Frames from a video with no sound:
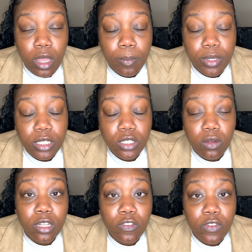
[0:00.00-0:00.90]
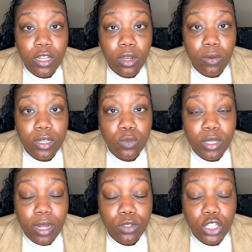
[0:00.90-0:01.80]
Please know this video is
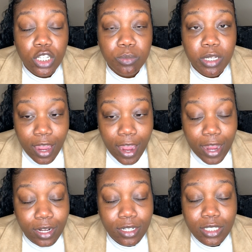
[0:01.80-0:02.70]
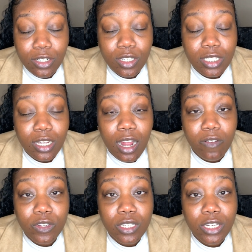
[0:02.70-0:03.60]
without judgment and consider this a
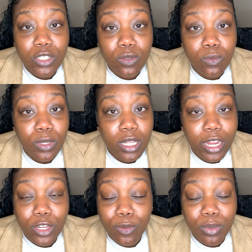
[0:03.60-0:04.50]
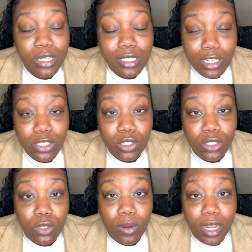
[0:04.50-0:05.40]
conversation with like your big sister.
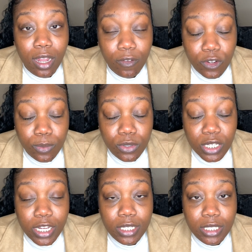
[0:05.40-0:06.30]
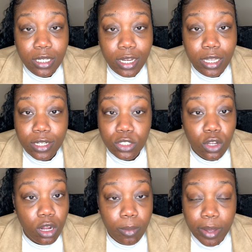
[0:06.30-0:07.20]
So get comfortable, take a seat, and let's
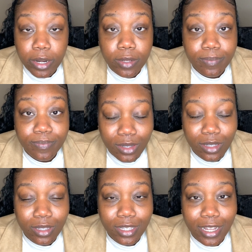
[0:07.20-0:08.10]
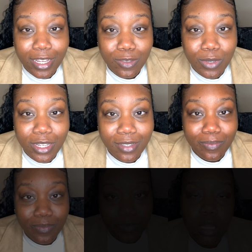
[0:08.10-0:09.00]
talk about it. Now let's begin.
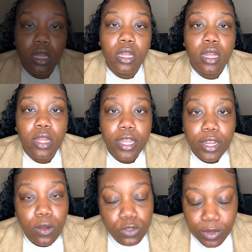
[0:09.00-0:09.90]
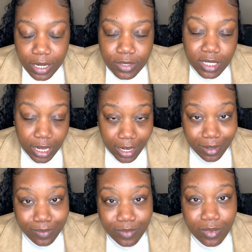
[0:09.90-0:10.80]
It goes without saying
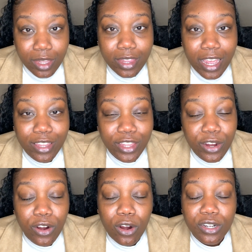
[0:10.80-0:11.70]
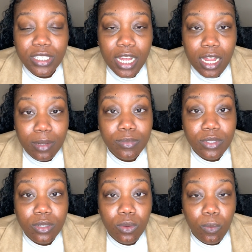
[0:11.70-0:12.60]
that there are times
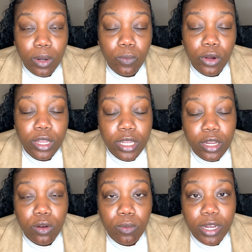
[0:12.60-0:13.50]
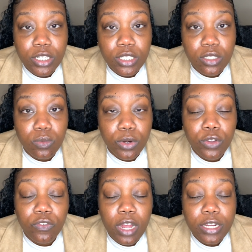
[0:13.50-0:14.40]
when working in corrections where you
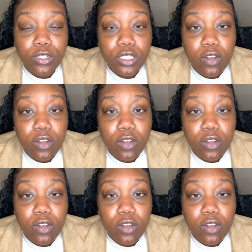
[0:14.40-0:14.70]
find yourself